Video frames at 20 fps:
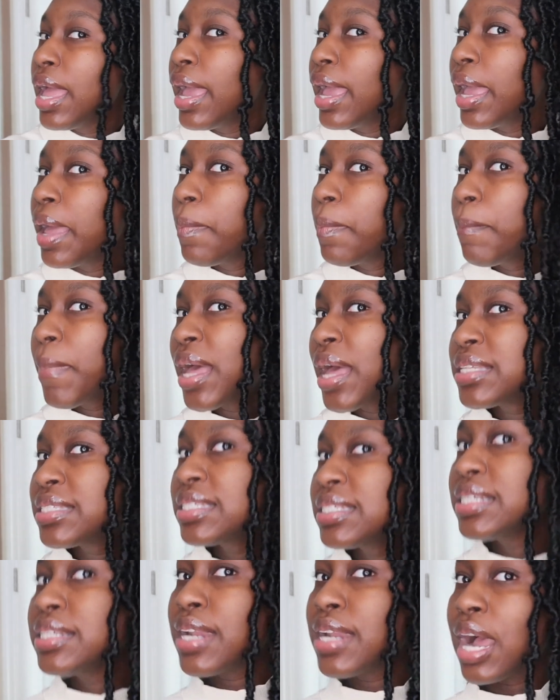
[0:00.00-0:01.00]
and
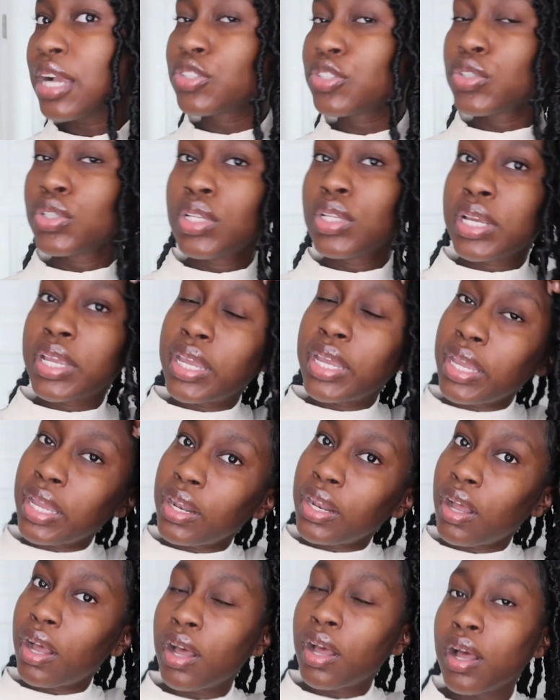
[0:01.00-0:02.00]
messy, natural
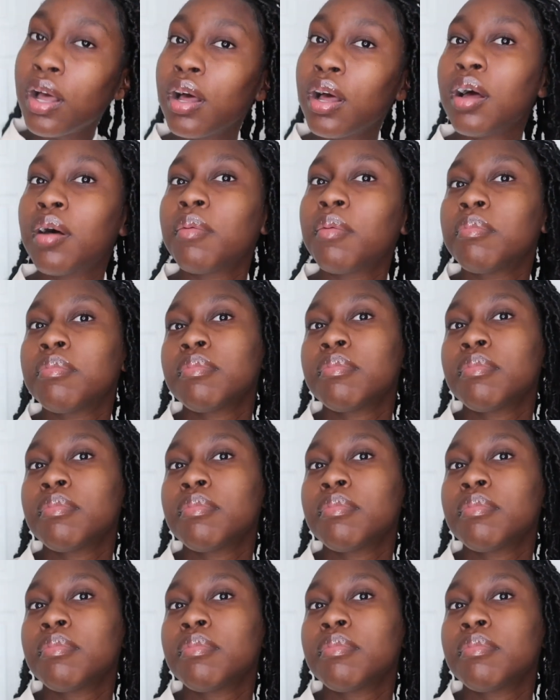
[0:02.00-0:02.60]
looking faux